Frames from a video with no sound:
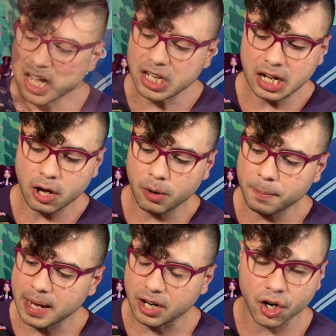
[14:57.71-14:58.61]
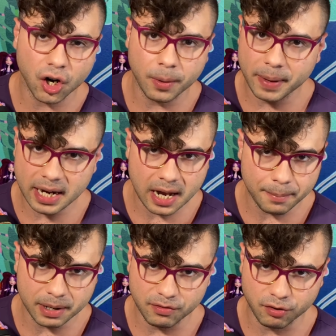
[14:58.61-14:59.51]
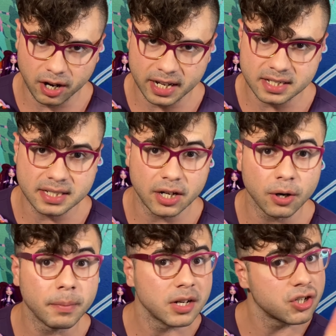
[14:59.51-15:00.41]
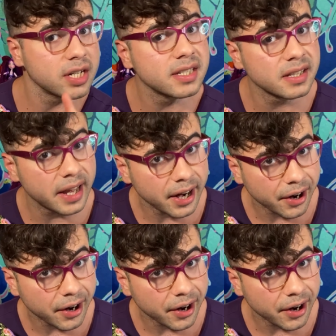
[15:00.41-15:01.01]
You know, my girl may not be front and center, but she's there,